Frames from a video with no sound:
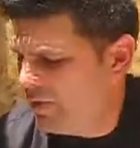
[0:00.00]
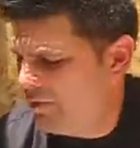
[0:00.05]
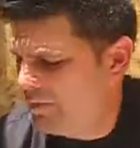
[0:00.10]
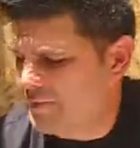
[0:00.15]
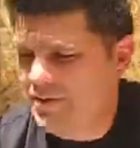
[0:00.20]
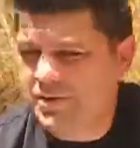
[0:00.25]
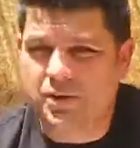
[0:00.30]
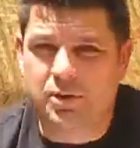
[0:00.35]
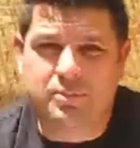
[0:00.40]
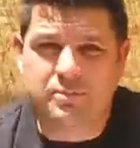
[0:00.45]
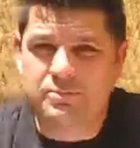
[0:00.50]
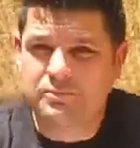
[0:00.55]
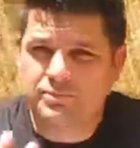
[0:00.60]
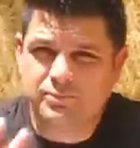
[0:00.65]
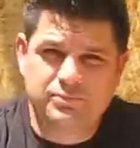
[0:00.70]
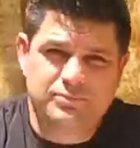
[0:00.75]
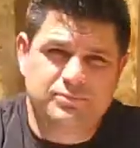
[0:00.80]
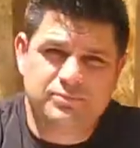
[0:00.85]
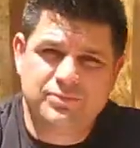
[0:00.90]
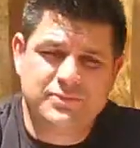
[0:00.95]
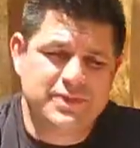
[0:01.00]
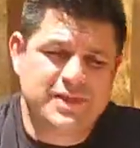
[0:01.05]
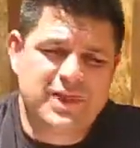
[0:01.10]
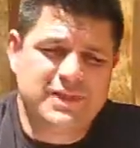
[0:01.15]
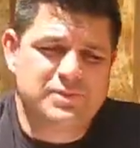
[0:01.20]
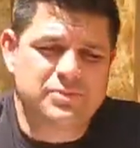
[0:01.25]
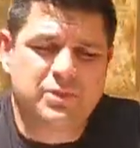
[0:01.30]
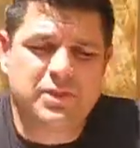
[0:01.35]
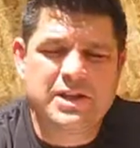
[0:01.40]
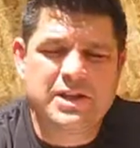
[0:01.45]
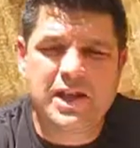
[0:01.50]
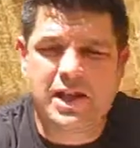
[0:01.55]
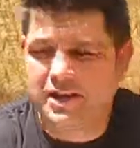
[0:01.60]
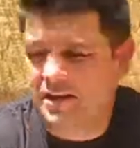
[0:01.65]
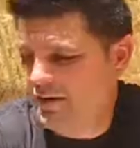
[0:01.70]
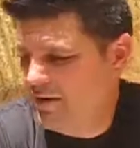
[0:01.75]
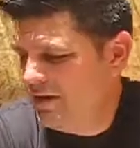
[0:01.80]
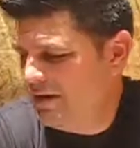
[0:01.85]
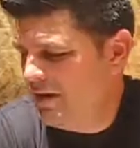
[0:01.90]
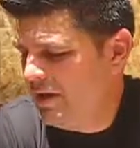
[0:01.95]
So that's
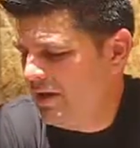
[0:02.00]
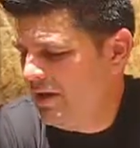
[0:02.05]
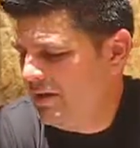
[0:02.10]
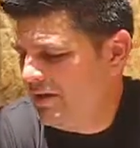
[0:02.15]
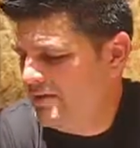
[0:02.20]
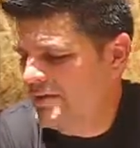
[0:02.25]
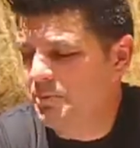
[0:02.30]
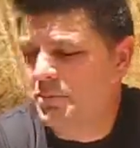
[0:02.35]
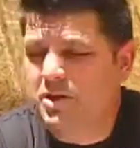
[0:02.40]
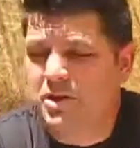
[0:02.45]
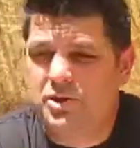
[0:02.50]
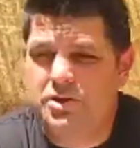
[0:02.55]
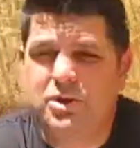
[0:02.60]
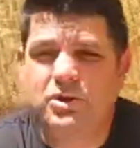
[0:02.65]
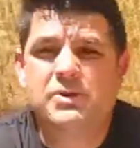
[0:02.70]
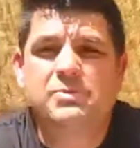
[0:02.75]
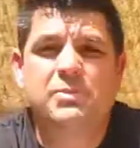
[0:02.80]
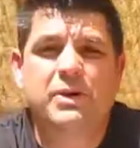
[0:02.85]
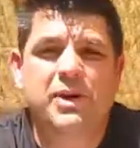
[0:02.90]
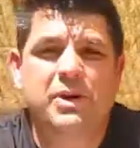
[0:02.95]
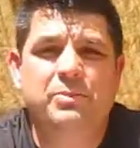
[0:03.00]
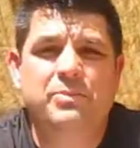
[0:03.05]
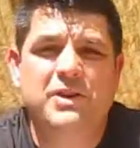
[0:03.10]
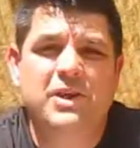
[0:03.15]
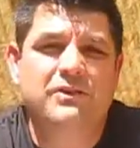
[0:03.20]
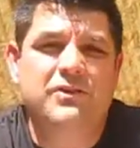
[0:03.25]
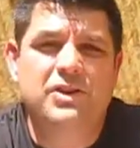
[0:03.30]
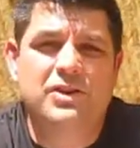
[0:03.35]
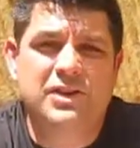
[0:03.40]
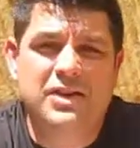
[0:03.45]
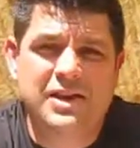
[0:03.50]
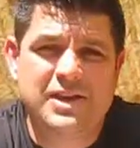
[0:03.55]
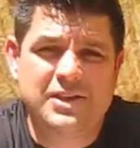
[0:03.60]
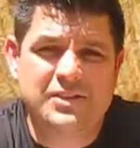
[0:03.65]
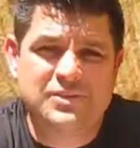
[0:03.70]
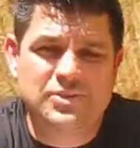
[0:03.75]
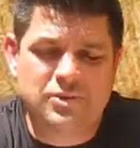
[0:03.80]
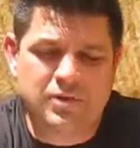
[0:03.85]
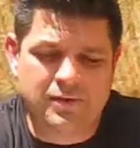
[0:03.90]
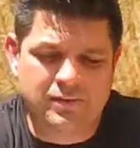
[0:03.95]
not something you'd use, but I'm giving you the
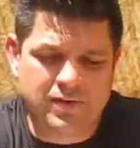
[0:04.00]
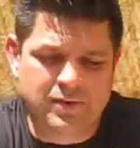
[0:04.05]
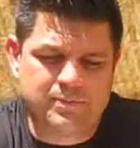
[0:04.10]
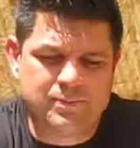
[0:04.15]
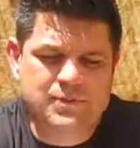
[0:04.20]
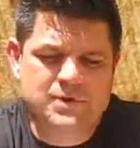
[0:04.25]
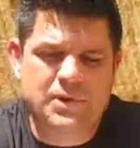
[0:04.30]
history of it.